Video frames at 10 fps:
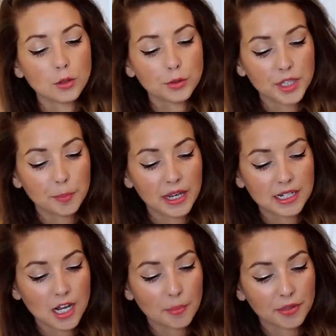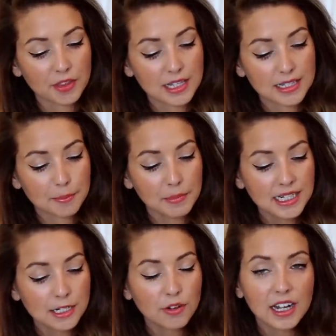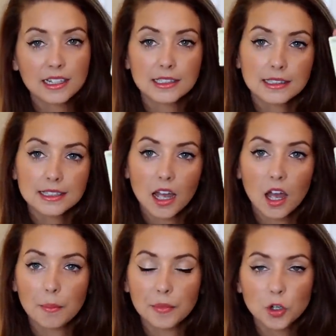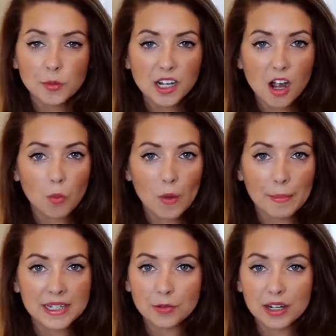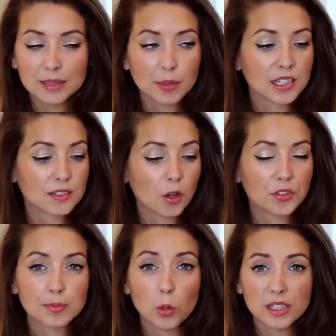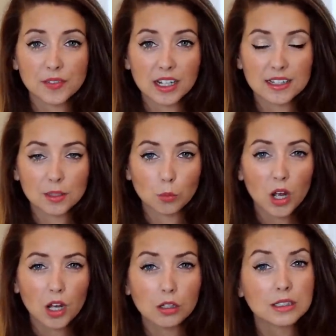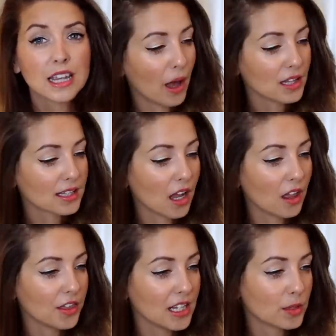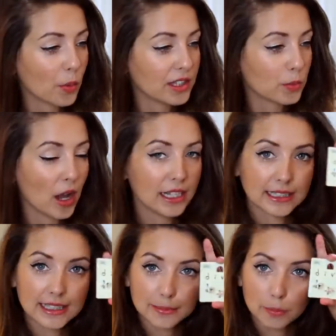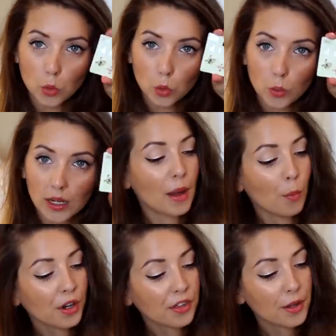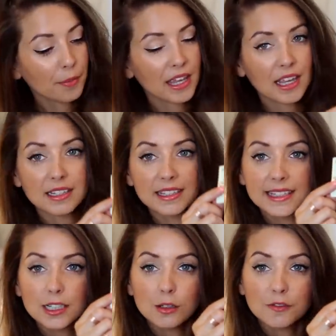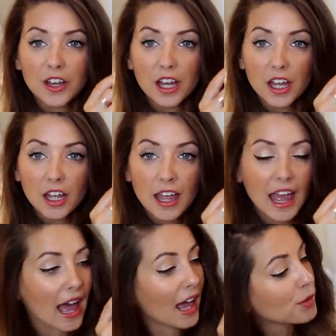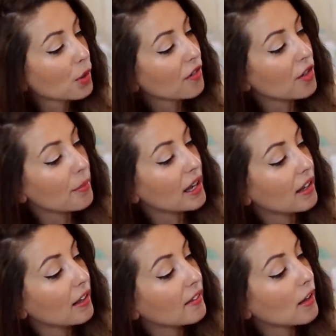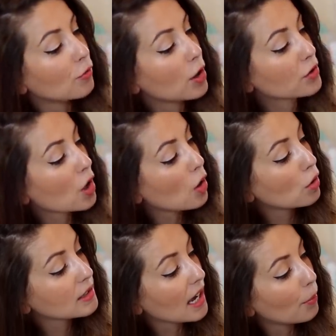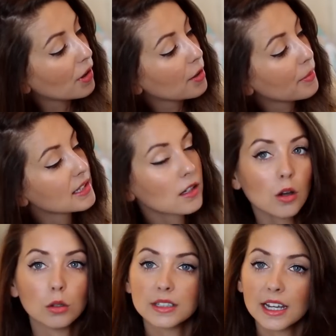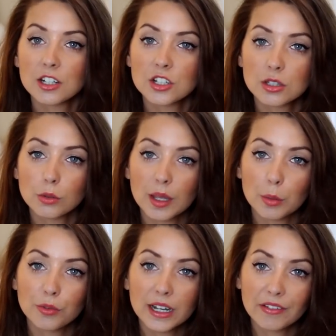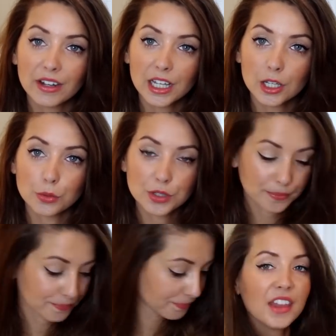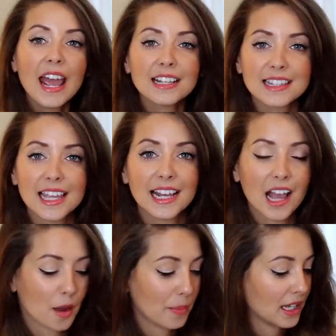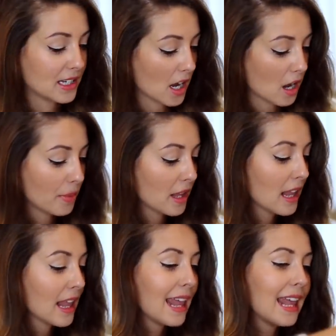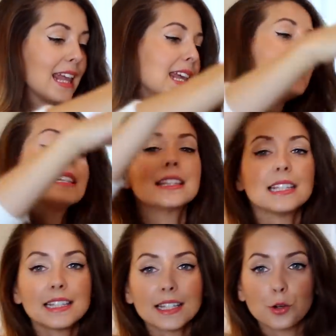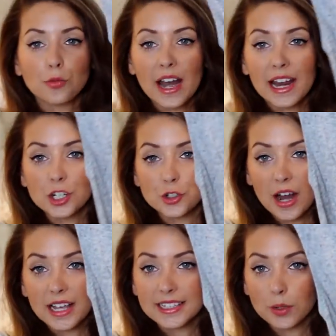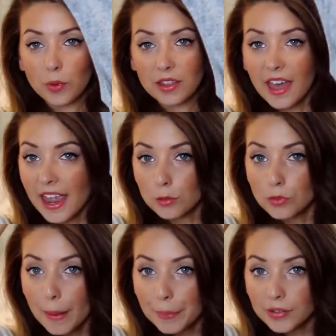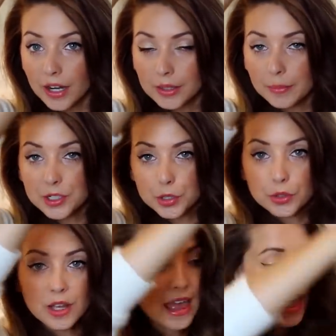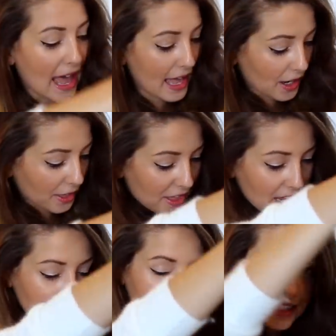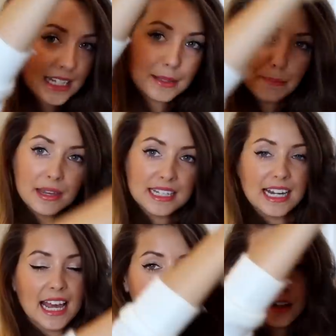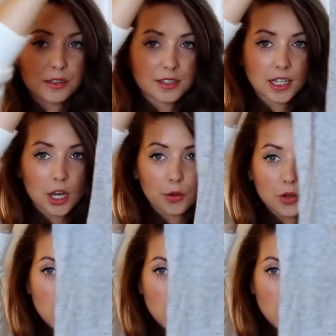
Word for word: also picked up these midi rings. Um, normally I can't wear midi rings because I've got the smallest fingers in the world, but these ones were in small and one of them is silver and one of them is a rose gold and one of them is a gold and I just thought they were really really cute. The next thing I picked up is this grey dress with a wrap around the middle and I think this is midi length so